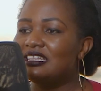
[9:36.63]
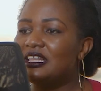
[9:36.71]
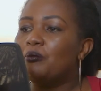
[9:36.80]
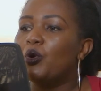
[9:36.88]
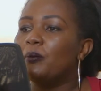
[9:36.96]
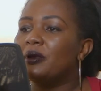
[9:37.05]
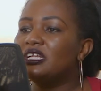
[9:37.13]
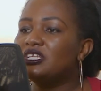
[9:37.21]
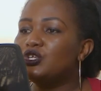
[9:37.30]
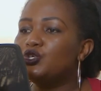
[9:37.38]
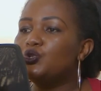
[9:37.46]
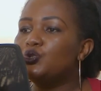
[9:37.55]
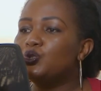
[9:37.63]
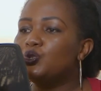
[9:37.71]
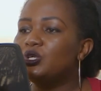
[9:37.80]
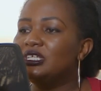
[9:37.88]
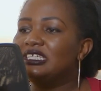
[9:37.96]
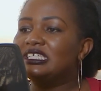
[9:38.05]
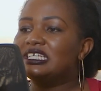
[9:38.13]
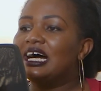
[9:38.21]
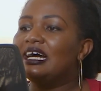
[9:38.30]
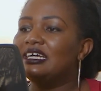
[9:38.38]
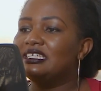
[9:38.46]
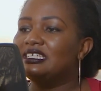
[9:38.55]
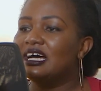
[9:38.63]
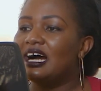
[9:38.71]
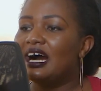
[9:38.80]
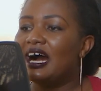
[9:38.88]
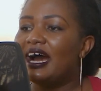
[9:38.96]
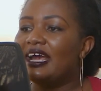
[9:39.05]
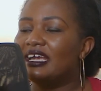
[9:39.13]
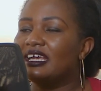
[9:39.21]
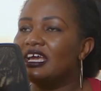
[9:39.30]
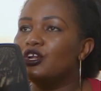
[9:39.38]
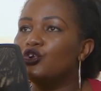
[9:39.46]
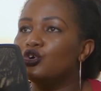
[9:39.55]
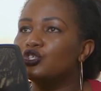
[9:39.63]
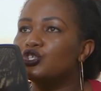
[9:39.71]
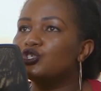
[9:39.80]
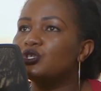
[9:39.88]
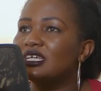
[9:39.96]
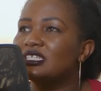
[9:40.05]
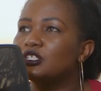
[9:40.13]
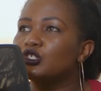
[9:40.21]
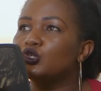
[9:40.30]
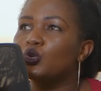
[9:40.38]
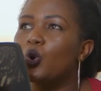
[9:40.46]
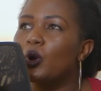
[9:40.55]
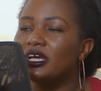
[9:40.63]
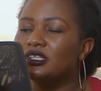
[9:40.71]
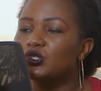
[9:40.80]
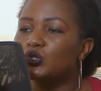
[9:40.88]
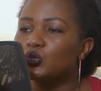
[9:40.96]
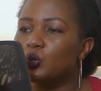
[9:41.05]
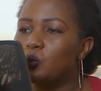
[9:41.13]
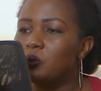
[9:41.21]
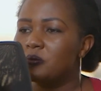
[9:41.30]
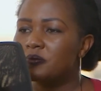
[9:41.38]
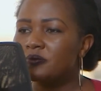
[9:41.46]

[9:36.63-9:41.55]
the moment you decide, I cannot trust so and so,